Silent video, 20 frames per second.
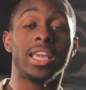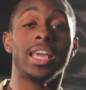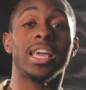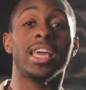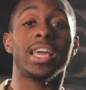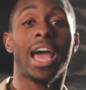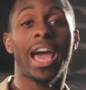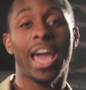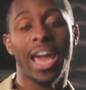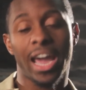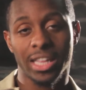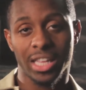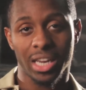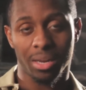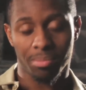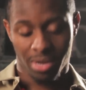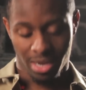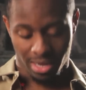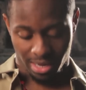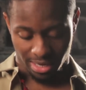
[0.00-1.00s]
Yeah, I had ended
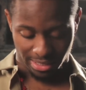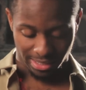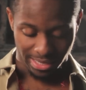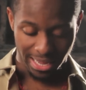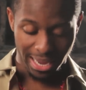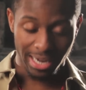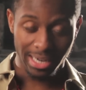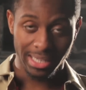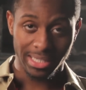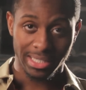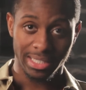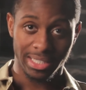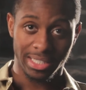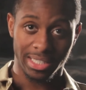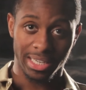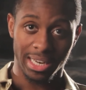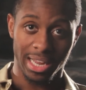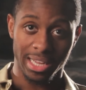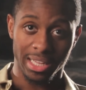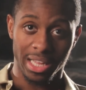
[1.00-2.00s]
up getting this necklace and
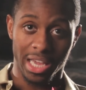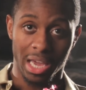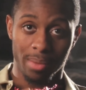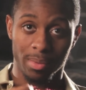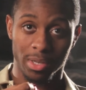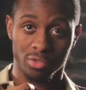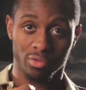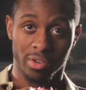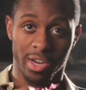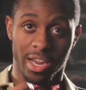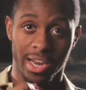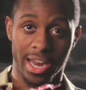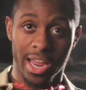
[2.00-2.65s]
shit. Like they gave me this red